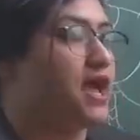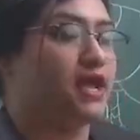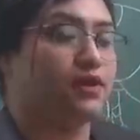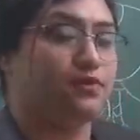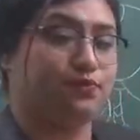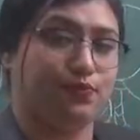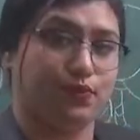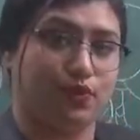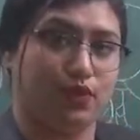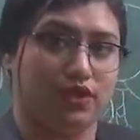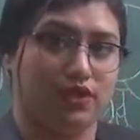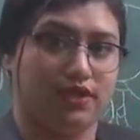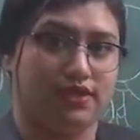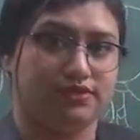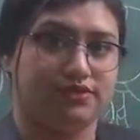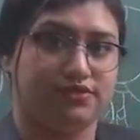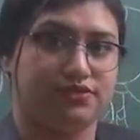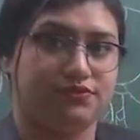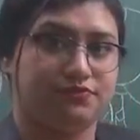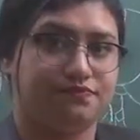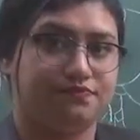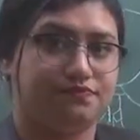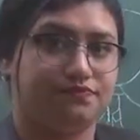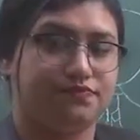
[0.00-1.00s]
and
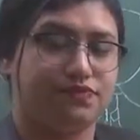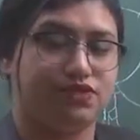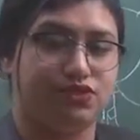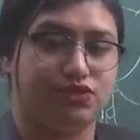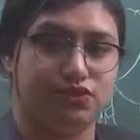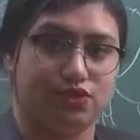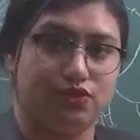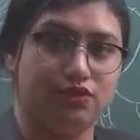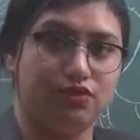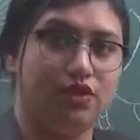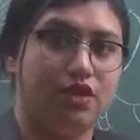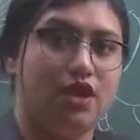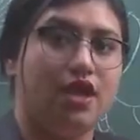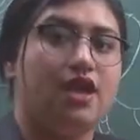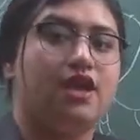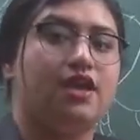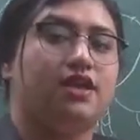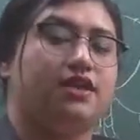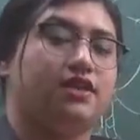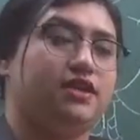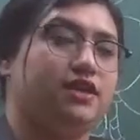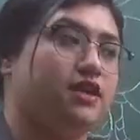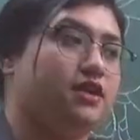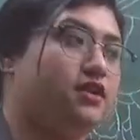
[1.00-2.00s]
pollens. So
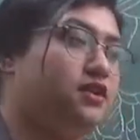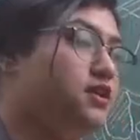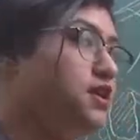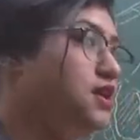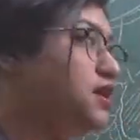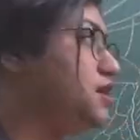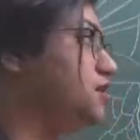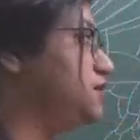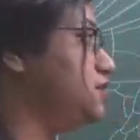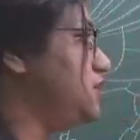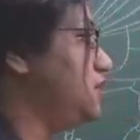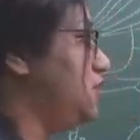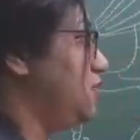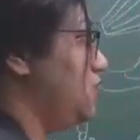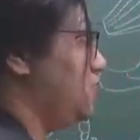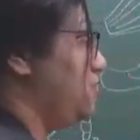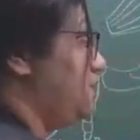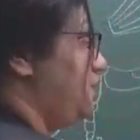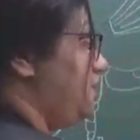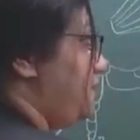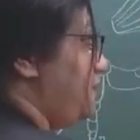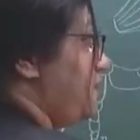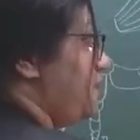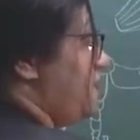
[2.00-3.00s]
here
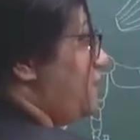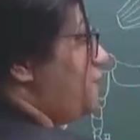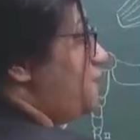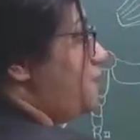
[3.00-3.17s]
the